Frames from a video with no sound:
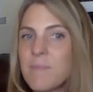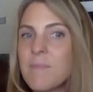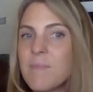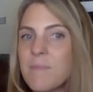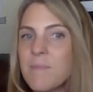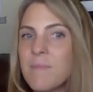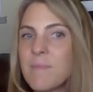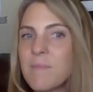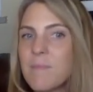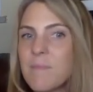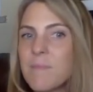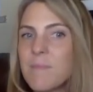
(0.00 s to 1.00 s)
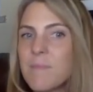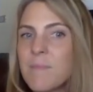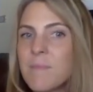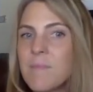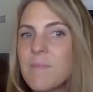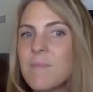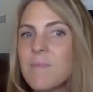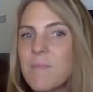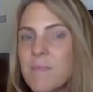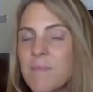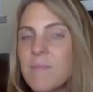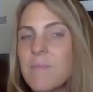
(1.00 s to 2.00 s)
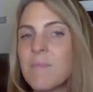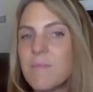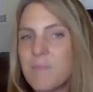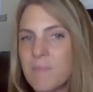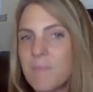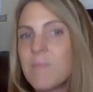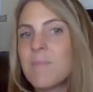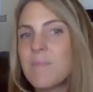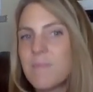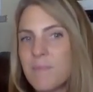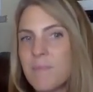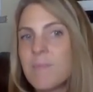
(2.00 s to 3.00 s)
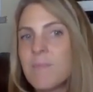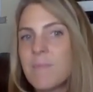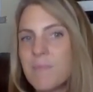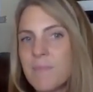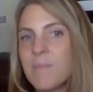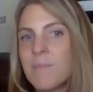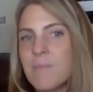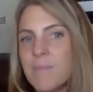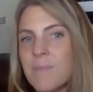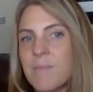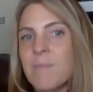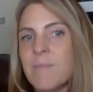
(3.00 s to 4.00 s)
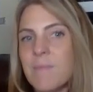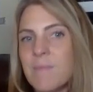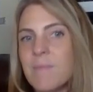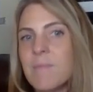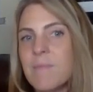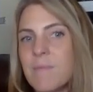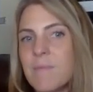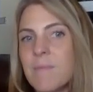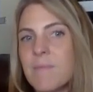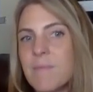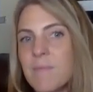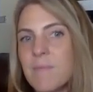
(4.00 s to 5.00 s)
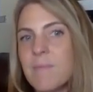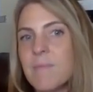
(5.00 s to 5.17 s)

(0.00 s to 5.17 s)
(silent)